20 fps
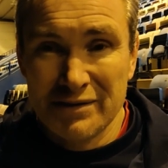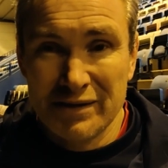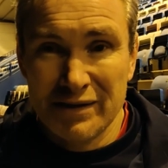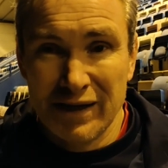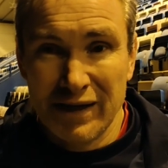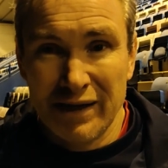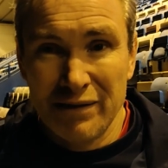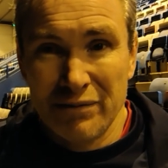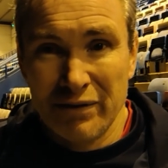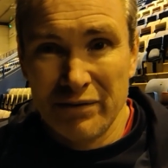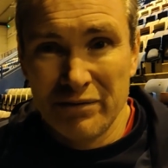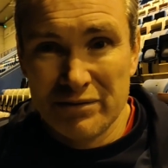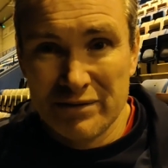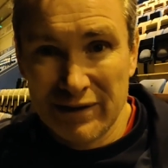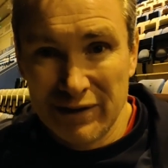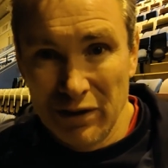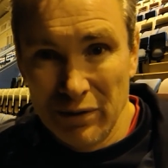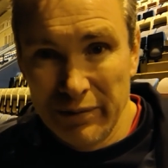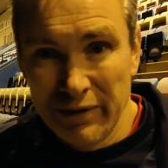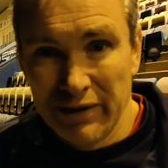today where it was
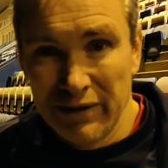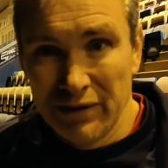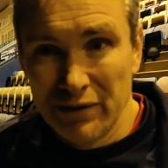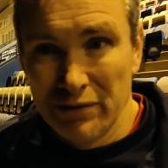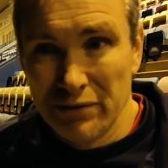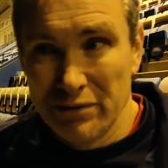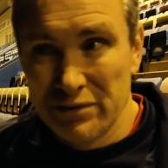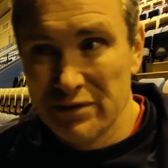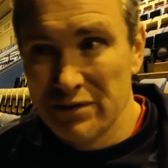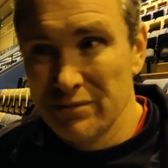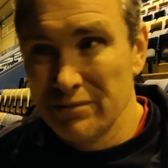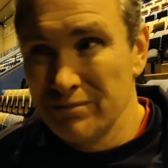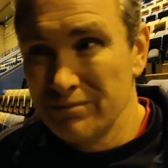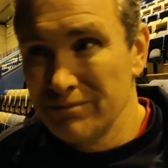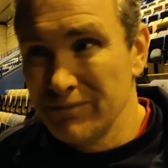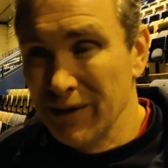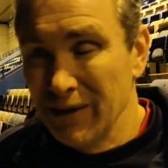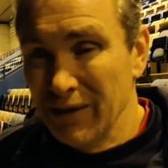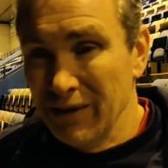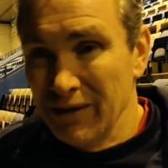a little bit loose,
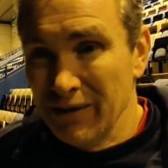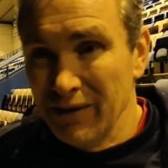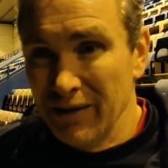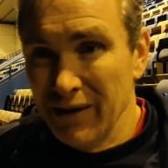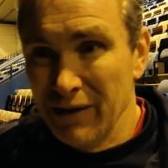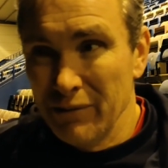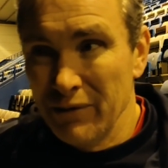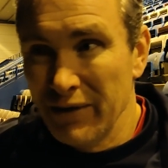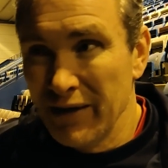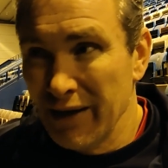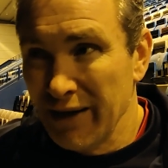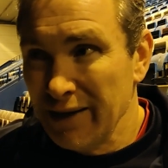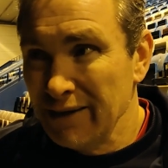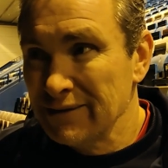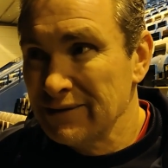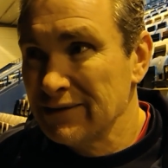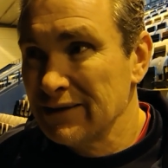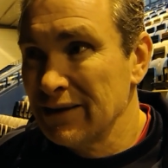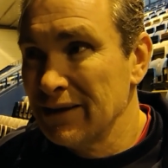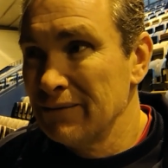and we get
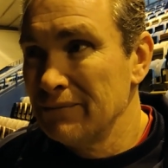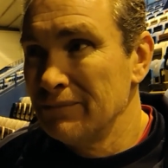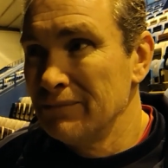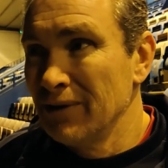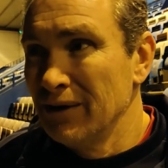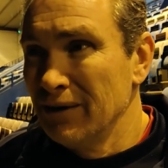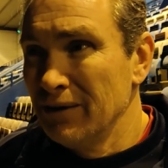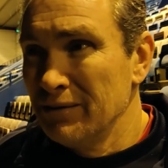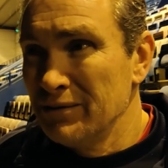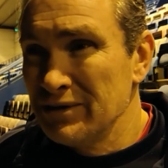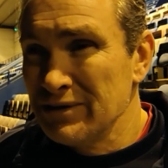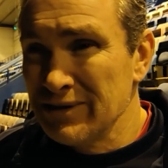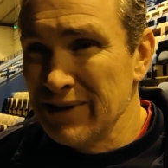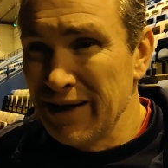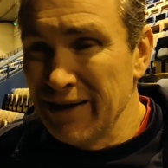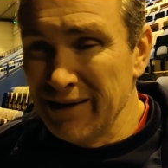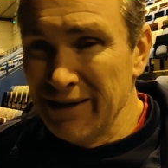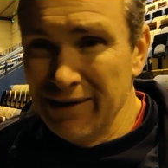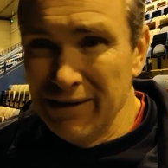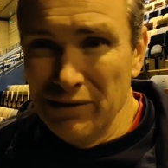just
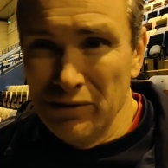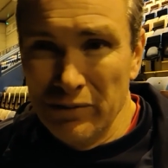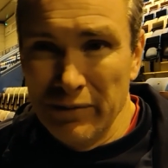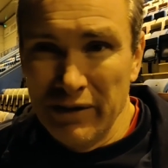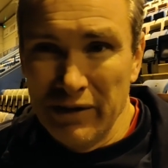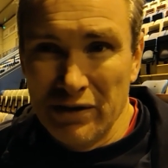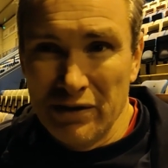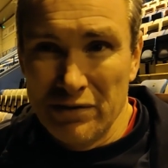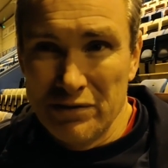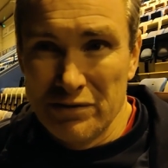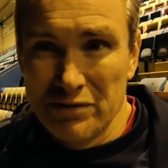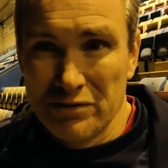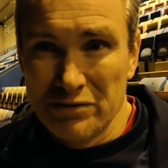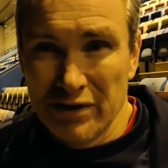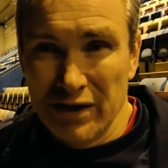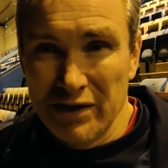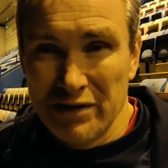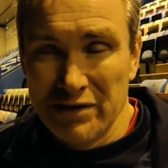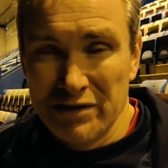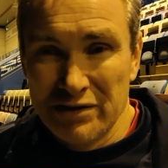lack that little bit of
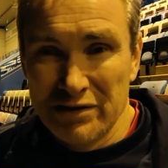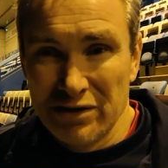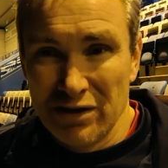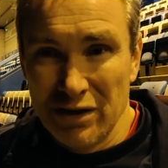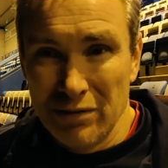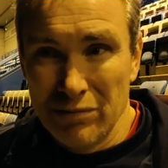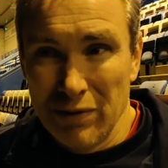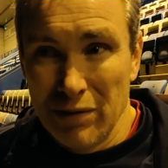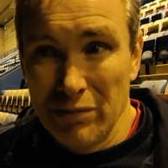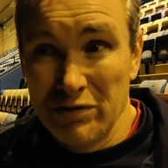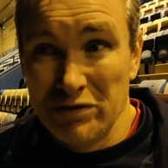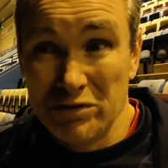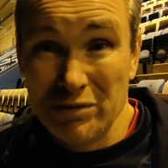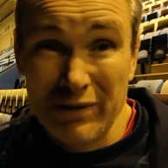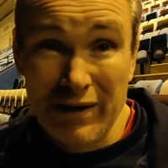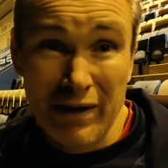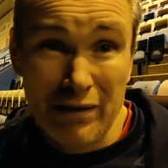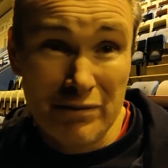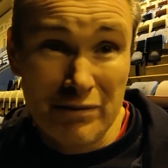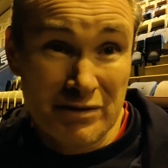concentration in certain moments to
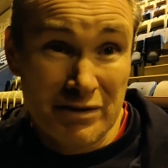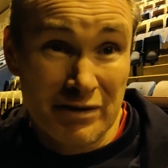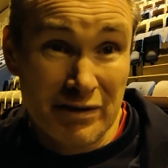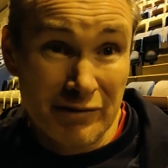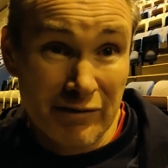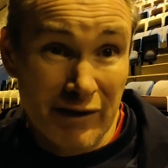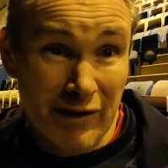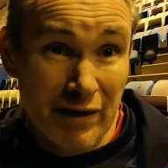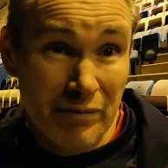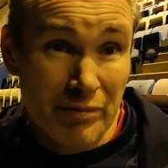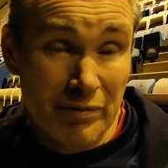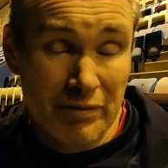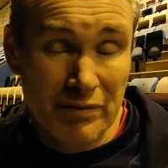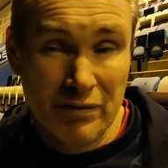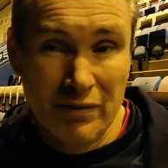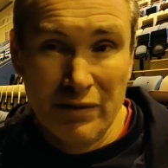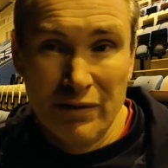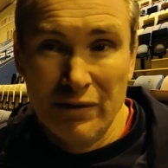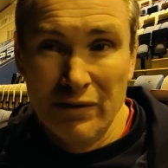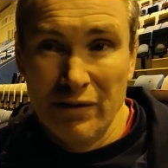allow us to develop and
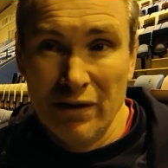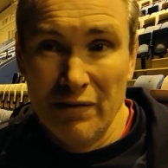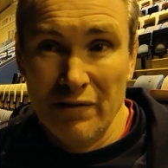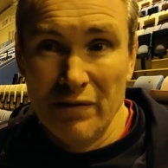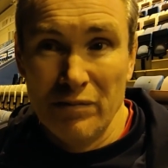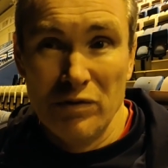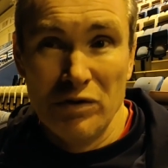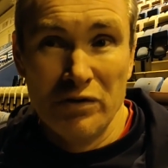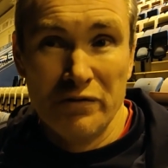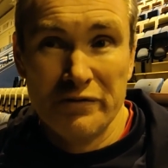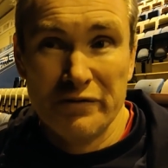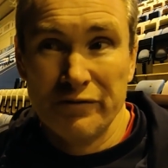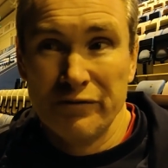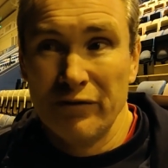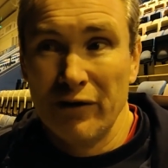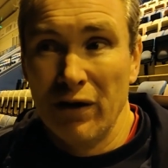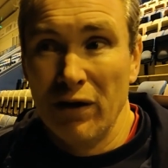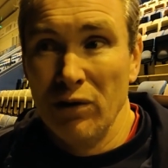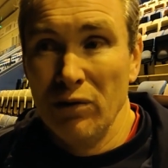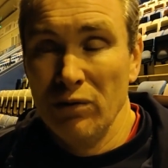the move to
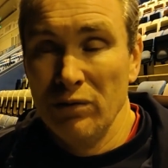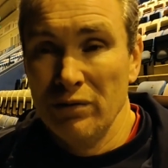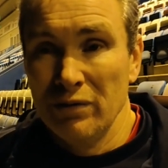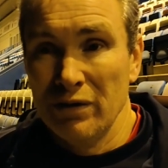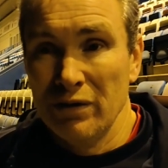flow.